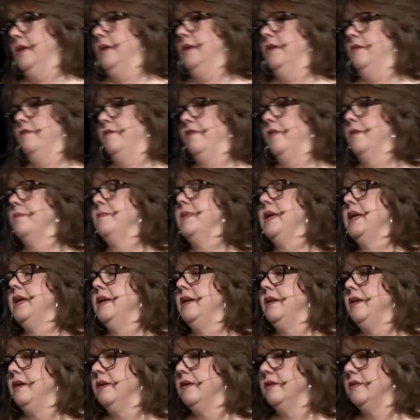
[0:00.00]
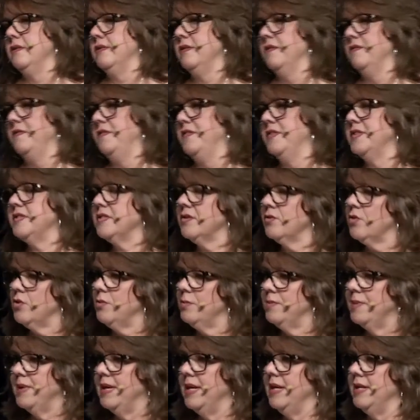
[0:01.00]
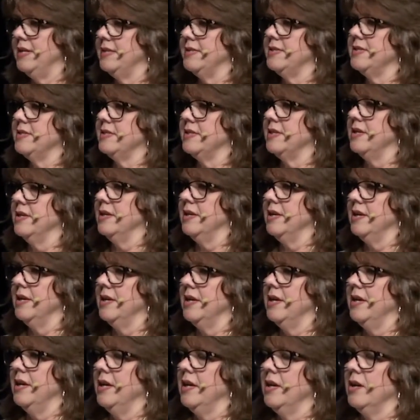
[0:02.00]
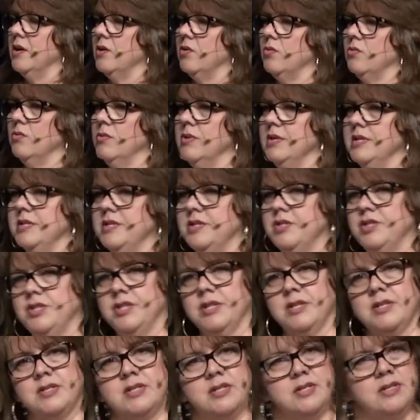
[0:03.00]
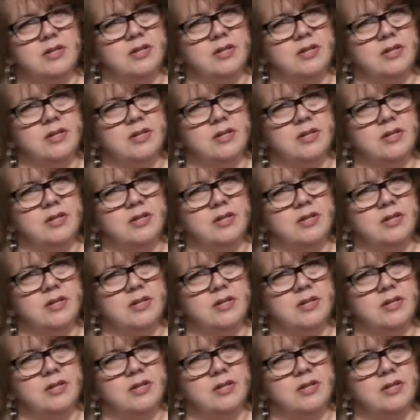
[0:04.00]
for me, the physical piece was just,